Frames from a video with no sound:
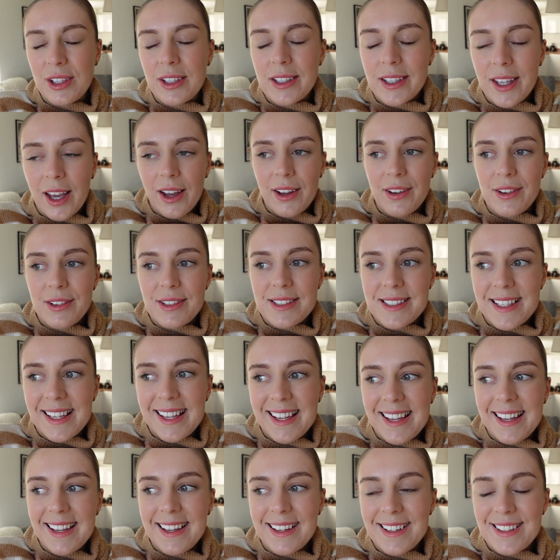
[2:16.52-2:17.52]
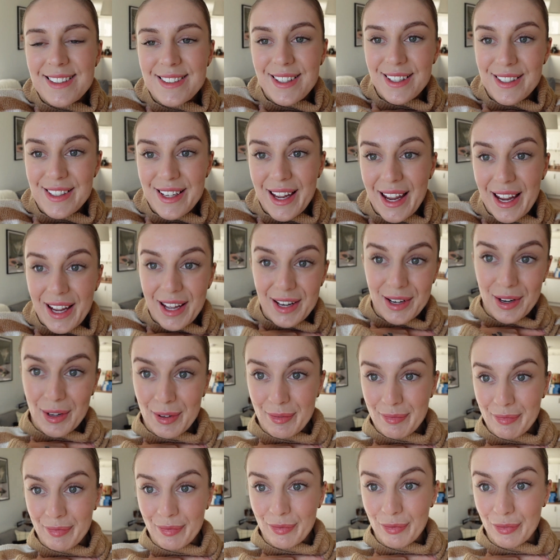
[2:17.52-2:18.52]
cozy Sunday and
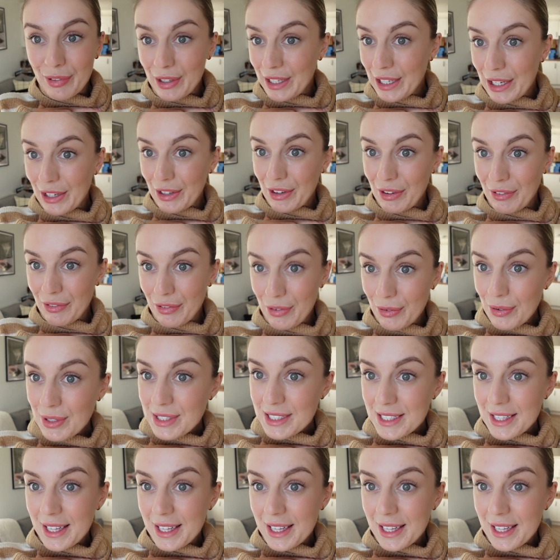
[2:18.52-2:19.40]
I'm really looking forward to